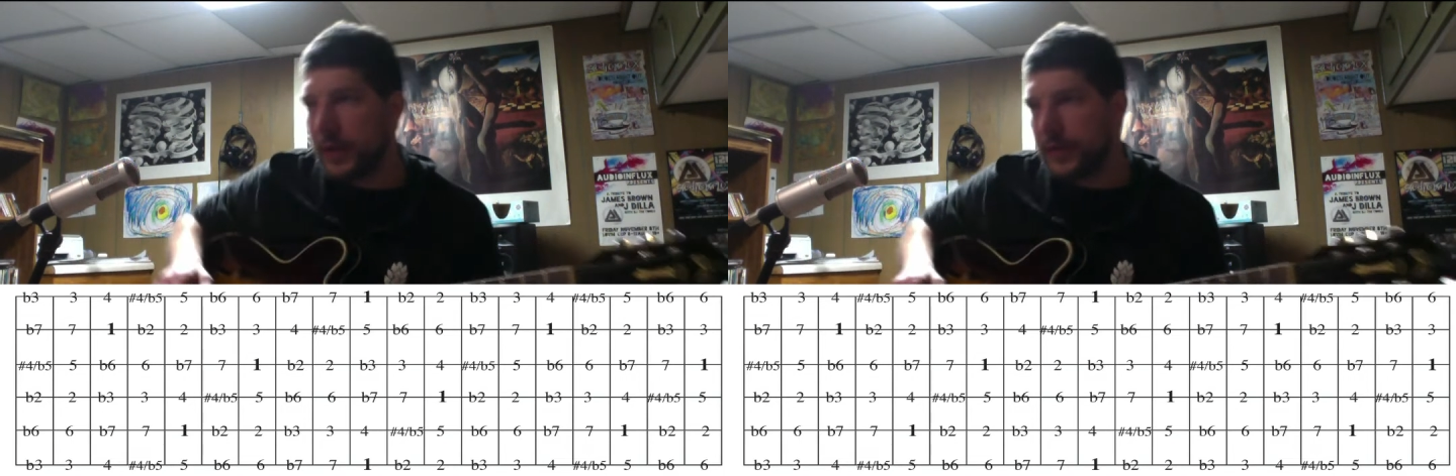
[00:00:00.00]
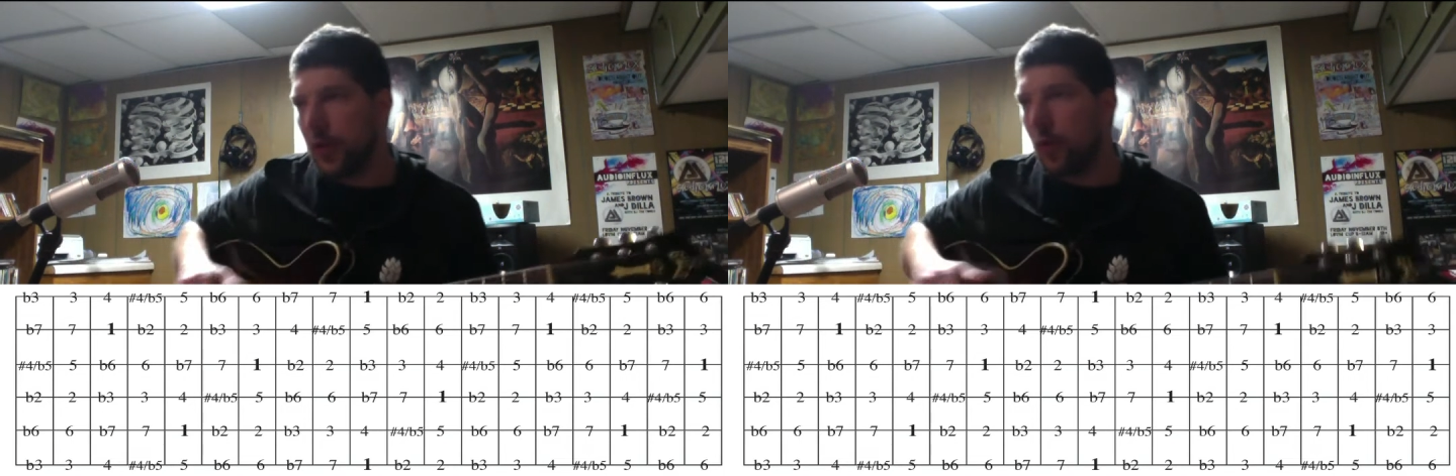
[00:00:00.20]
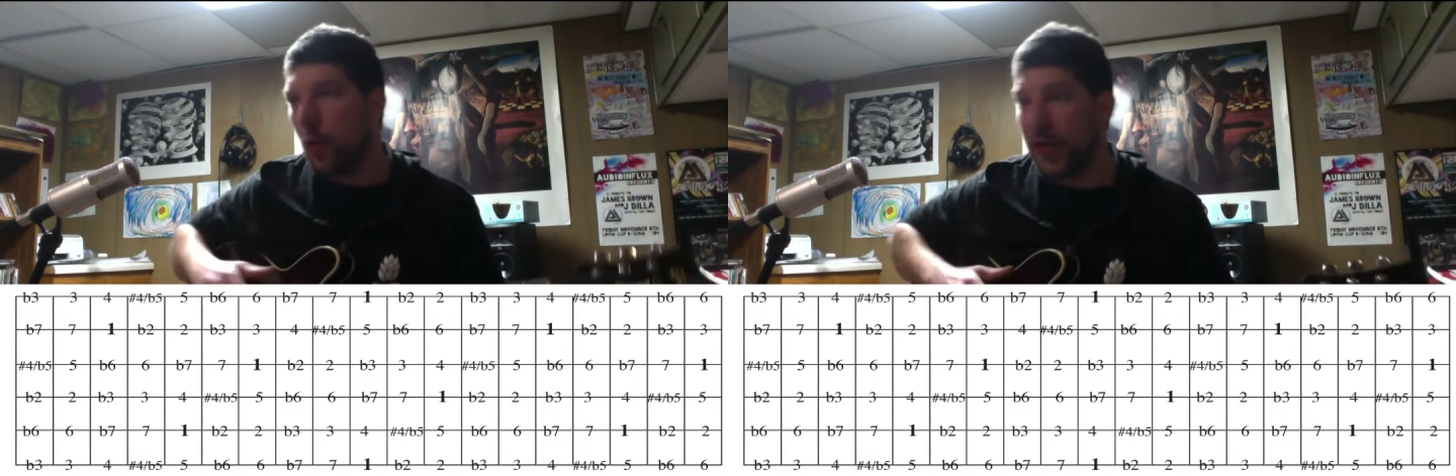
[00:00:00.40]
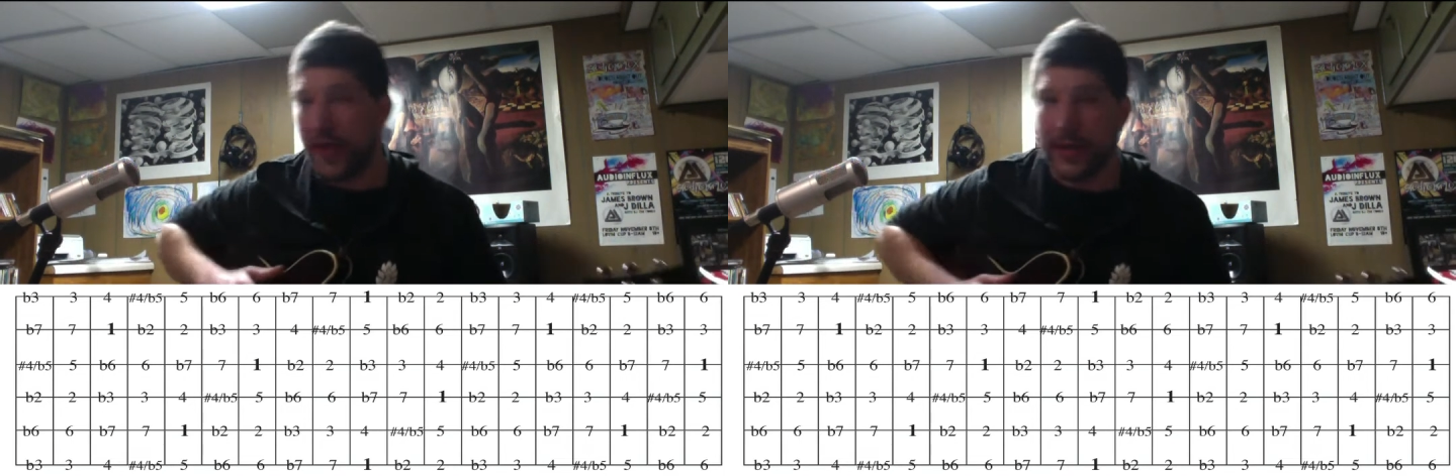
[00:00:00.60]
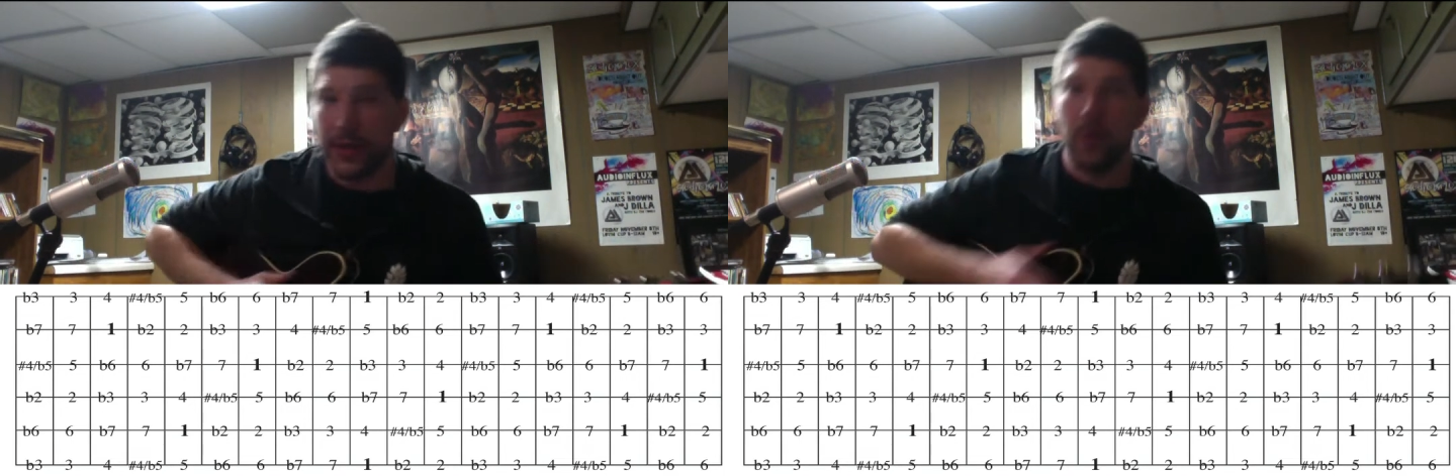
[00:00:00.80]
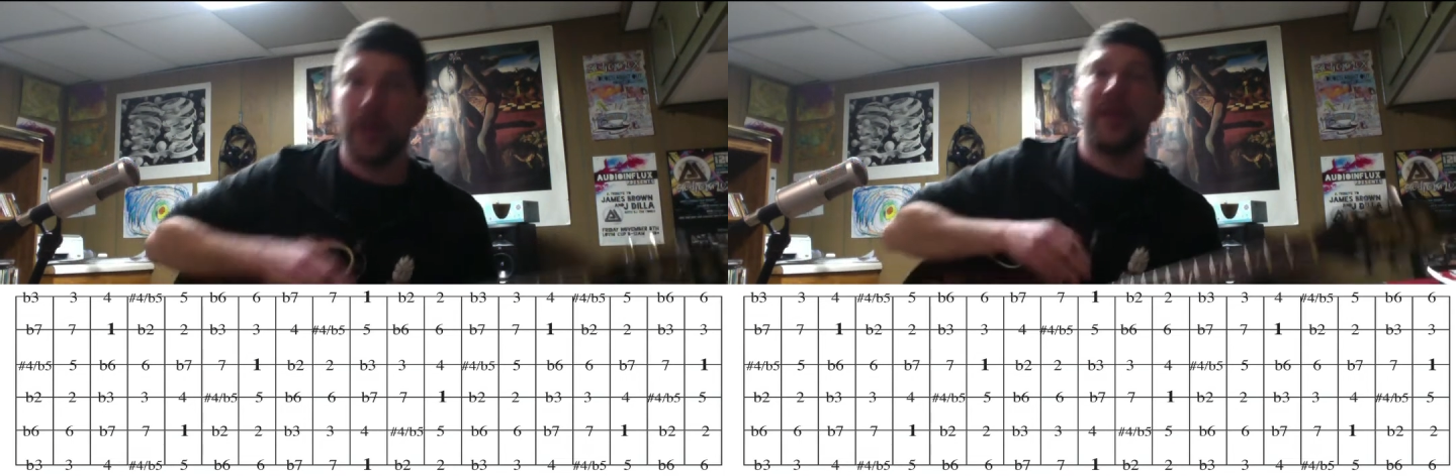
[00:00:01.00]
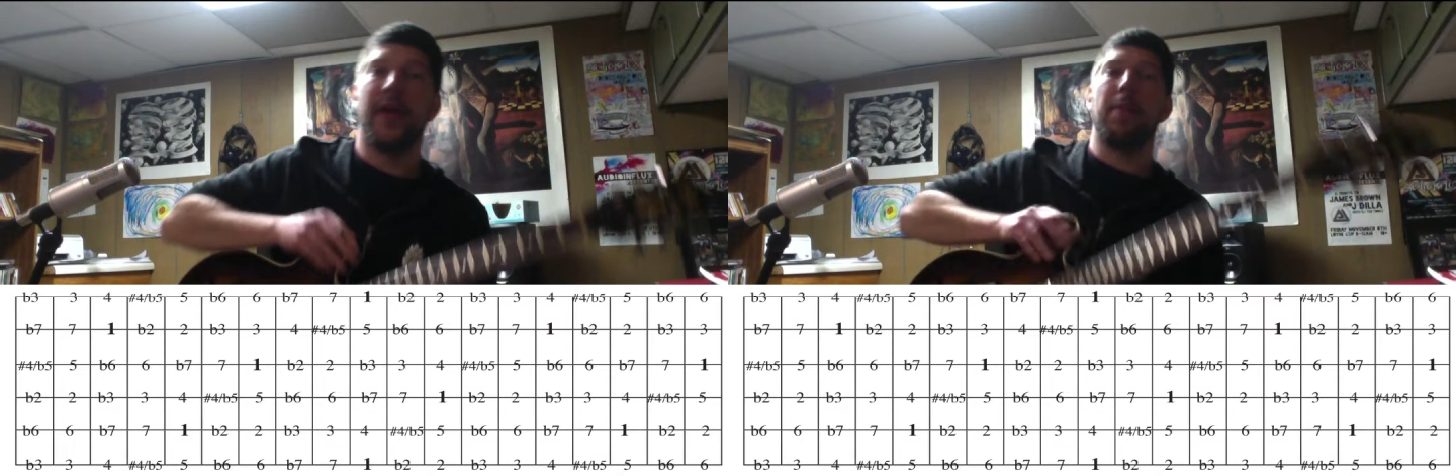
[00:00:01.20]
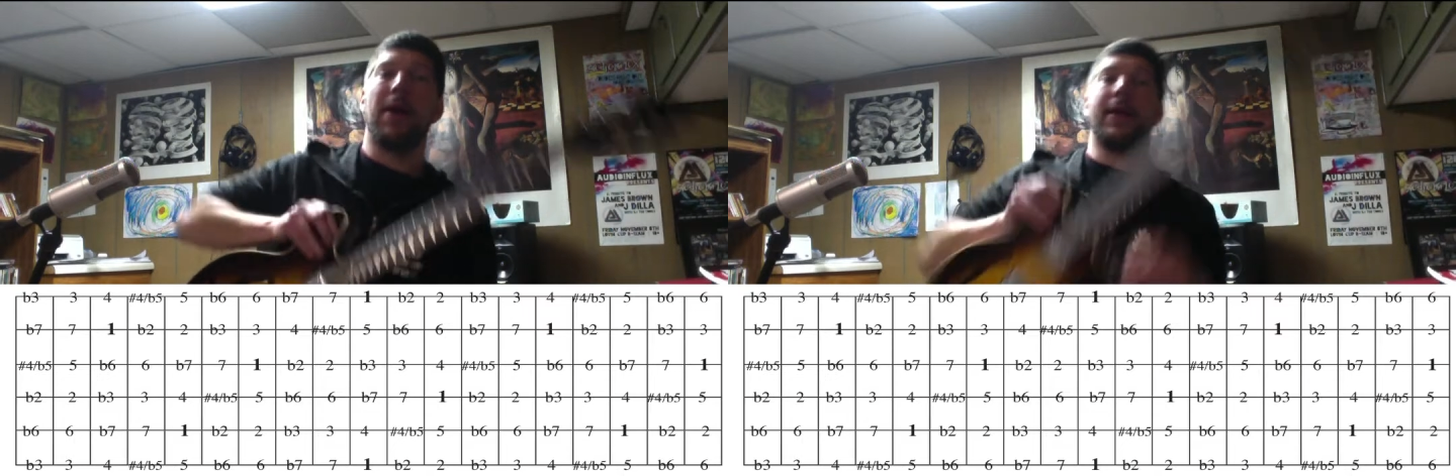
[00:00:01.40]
So one thing is you want to think about it,